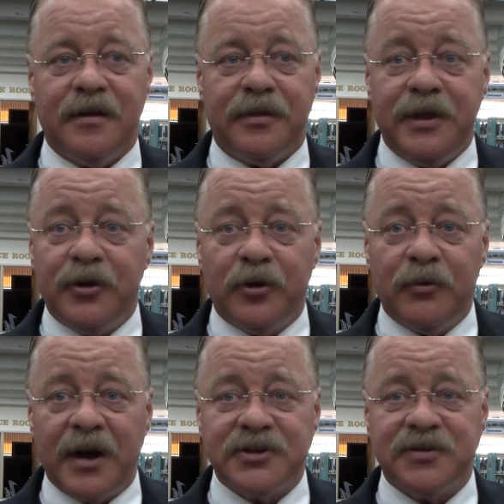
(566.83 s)
Theodore
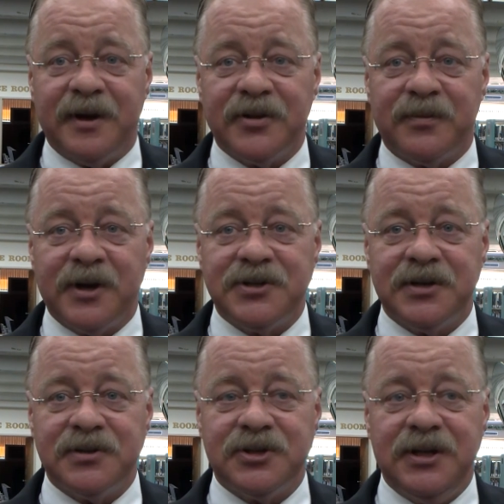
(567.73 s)
Rex about the
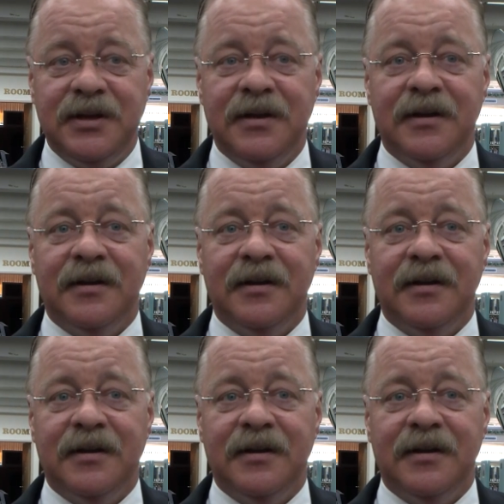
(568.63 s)
presidency,